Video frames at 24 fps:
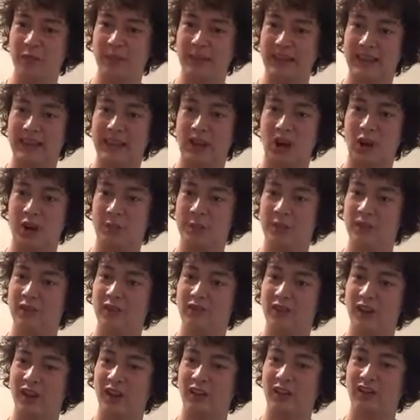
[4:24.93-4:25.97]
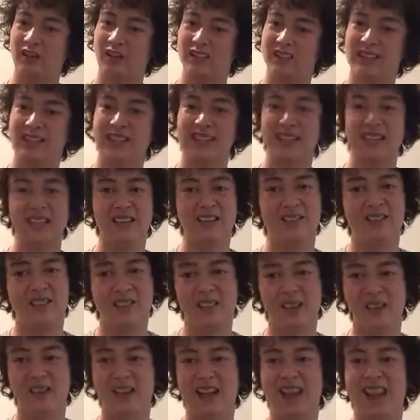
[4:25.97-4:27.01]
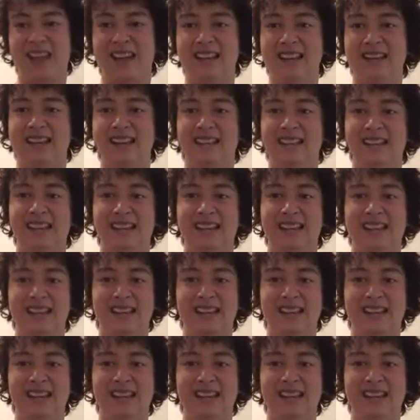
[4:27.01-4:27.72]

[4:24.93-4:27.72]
But then Army of Darkness, even though the ending